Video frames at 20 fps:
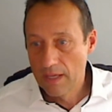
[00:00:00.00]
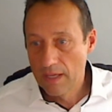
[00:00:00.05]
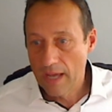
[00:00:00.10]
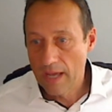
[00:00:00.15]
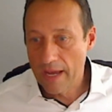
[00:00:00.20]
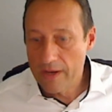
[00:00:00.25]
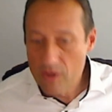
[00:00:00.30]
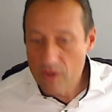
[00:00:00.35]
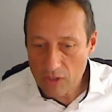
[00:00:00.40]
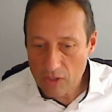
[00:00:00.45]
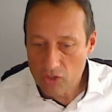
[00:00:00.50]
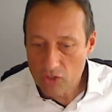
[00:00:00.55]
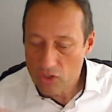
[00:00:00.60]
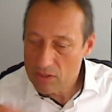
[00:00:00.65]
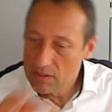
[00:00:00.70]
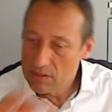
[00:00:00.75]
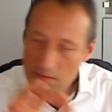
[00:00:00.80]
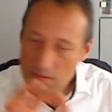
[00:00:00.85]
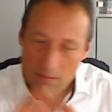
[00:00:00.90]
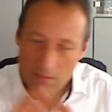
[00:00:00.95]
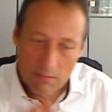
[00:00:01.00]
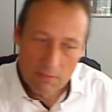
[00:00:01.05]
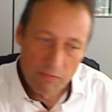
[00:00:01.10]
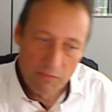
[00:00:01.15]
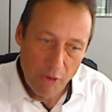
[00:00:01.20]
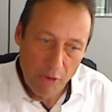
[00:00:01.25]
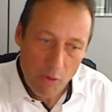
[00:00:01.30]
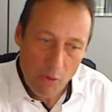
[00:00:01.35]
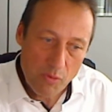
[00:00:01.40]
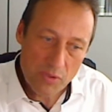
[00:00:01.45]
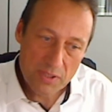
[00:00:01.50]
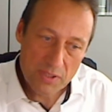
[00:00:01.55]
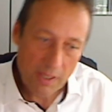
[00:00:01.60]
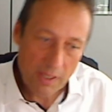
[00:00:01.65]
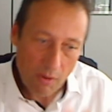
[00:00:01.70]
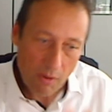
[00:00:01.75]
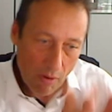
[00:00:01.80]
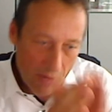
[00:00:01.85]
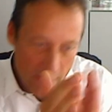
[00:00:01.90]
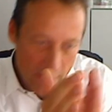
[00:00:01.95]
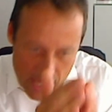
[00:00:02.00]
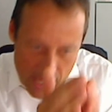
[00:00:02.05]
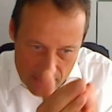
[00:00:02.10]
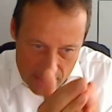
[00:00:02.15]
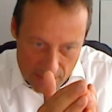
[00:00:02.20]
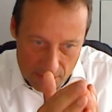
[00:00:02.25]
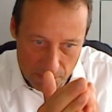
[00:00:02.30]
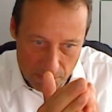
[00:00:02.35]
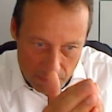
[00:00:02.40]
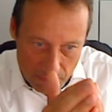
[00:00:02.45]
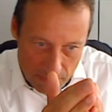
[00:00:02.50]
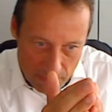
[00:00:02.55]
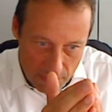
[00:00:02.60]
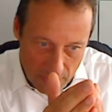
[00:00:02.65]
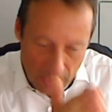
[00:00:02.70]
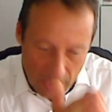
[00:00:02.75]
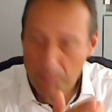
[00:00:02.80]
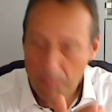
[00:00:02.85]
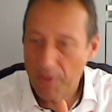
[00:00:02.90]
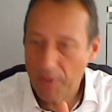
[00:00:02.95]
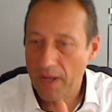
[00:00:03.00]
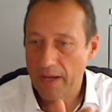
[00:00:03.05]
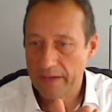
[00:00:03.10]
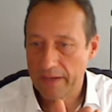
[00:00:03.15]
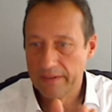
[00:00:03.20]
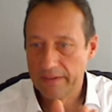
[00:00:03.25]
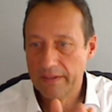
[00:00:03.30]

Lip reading: and not just focusing on his little part.